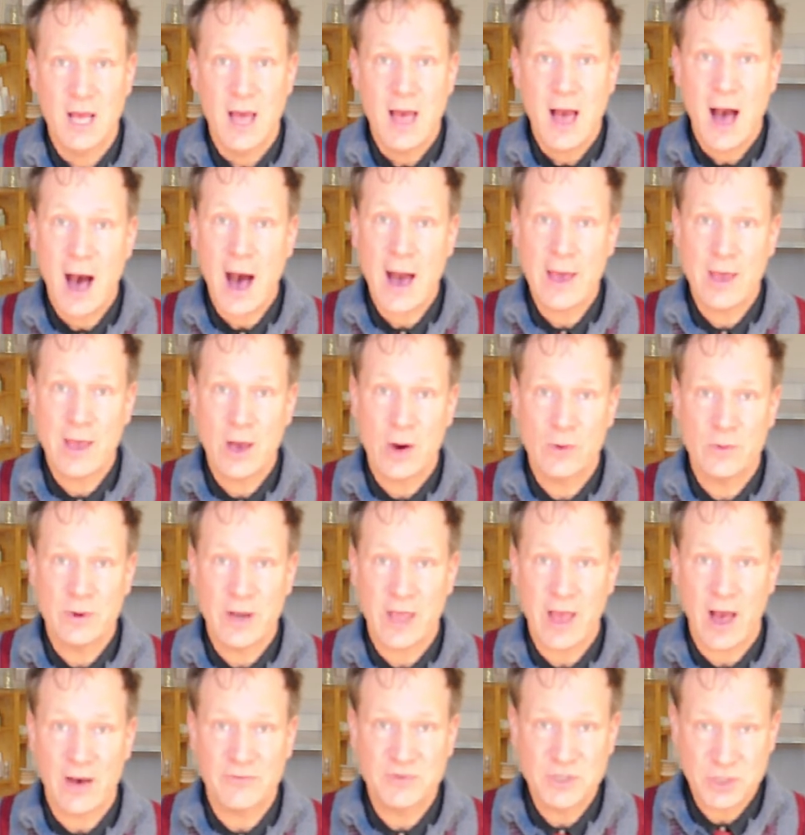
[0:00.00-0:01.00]
I only
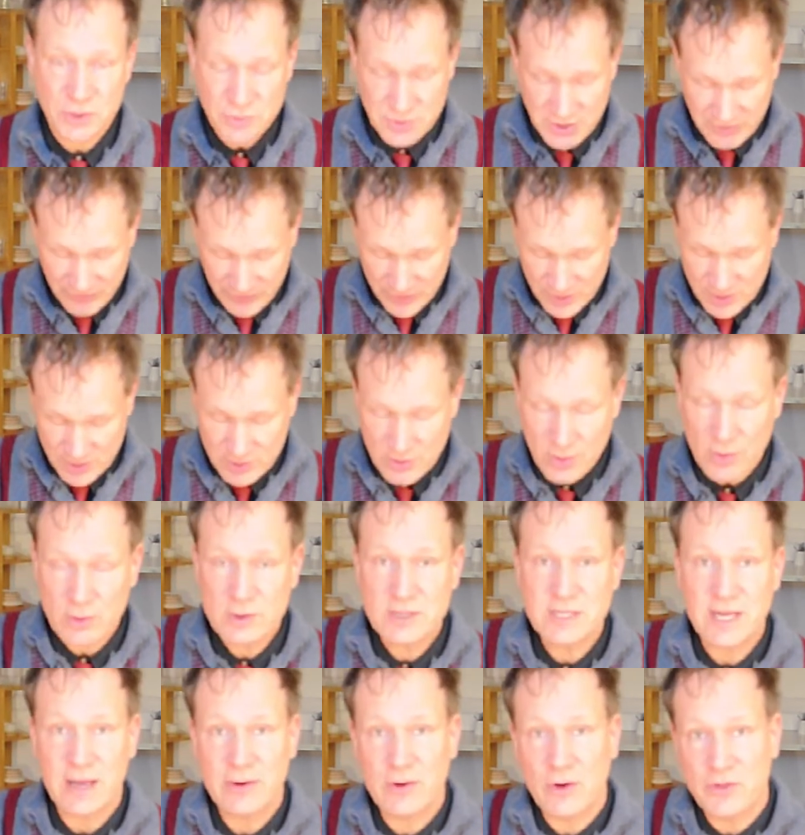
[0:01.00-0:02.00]
have 2 different chords.
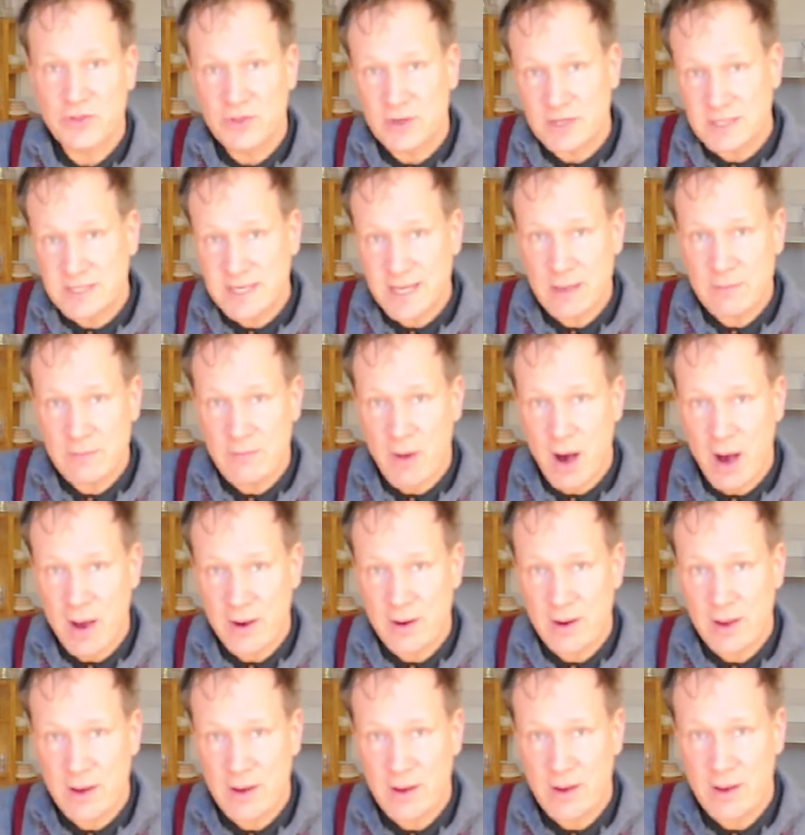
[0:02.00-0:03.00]
I got the D
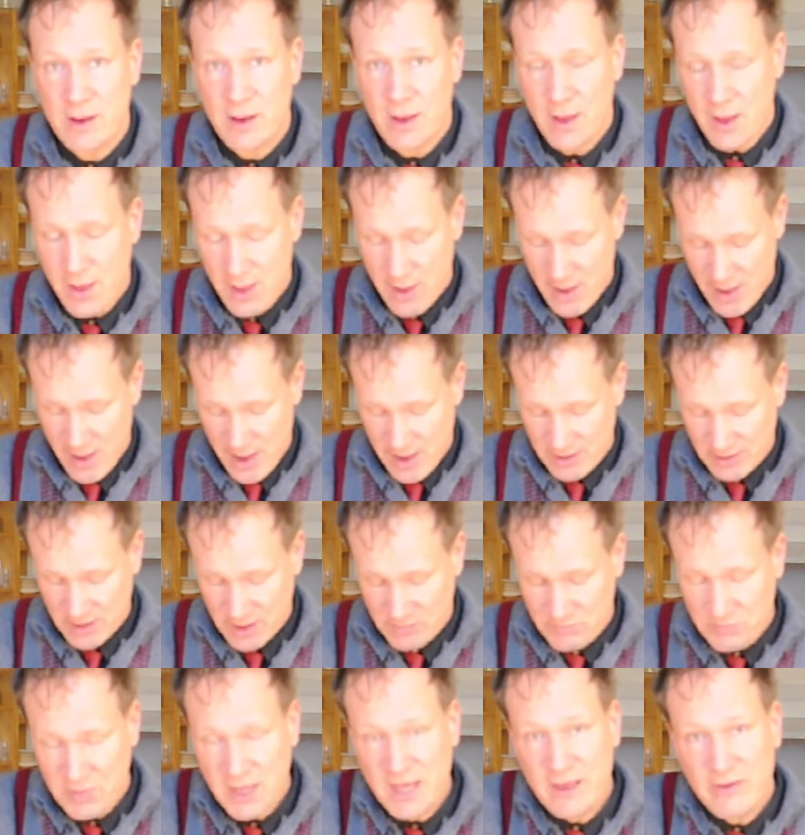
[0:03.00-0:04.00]
minor and the
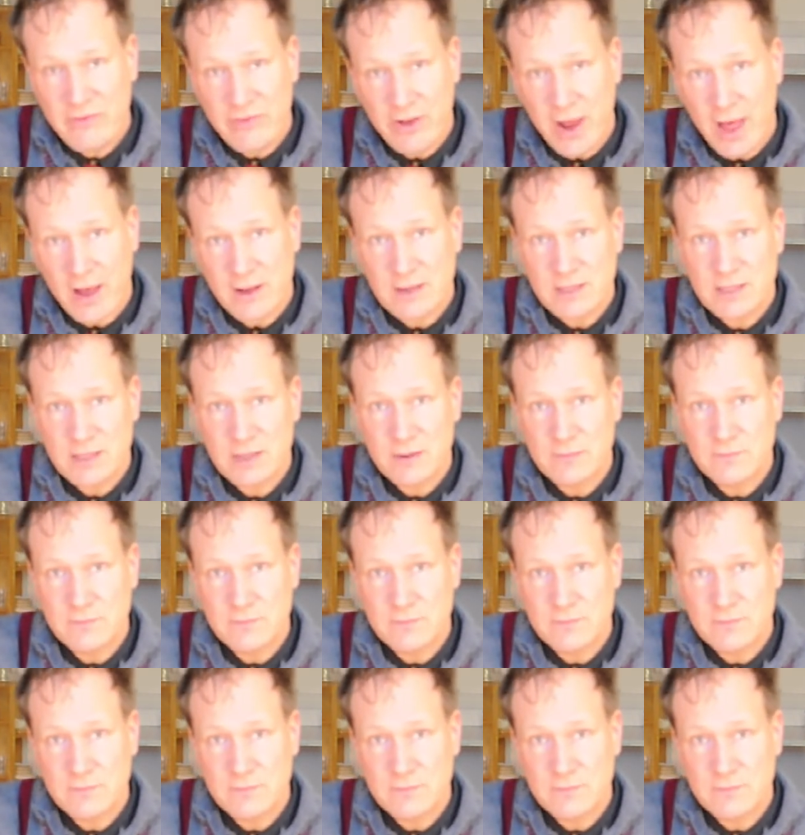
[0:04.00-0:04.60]
B flat.